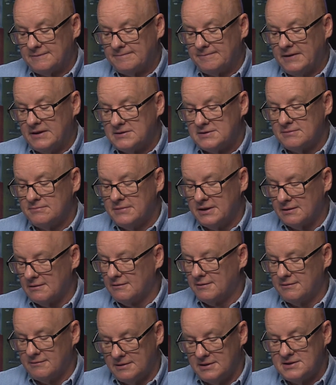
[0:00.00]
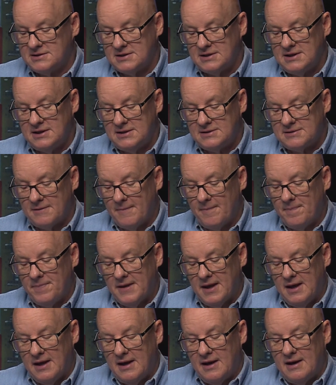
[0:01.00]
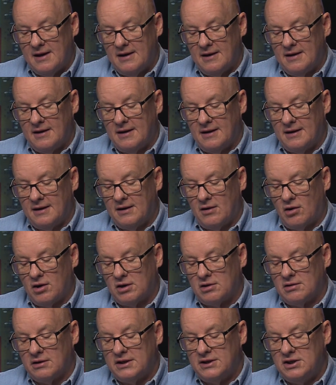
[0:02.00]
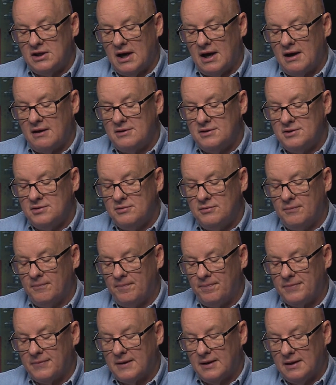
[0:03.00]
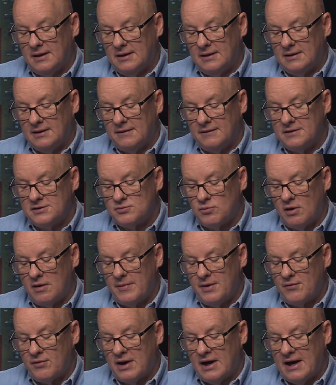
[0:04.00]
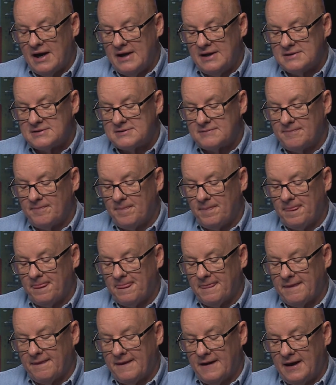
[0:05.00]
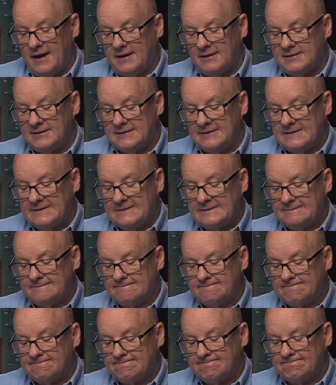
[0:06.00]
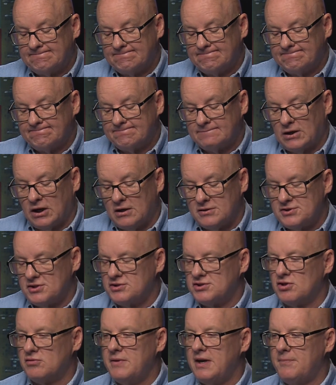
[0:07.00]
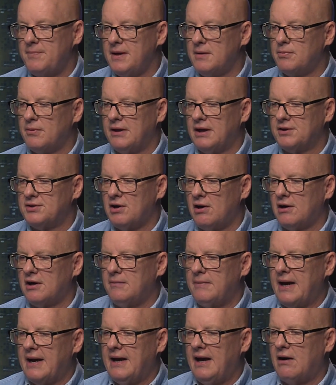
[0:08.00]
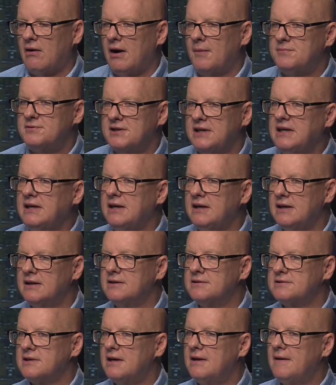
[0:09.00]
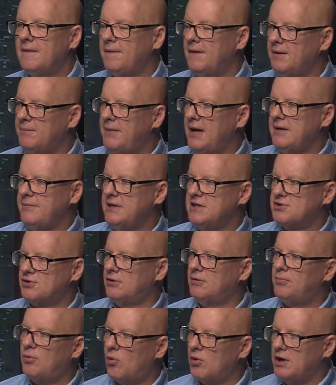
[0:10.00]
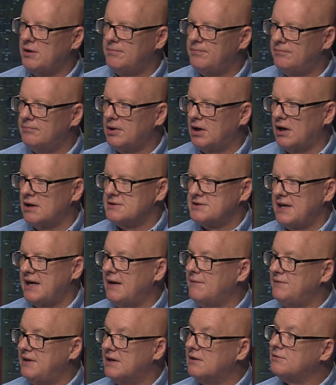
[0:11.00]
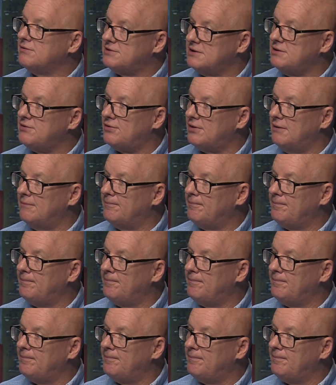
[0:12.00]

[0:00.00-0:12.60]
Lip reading: It's a mental disease. An article in Yahoo, this woman writes that, because there's so many people now talking about how obscene it is, that babies are aborted because they have Down syndrome.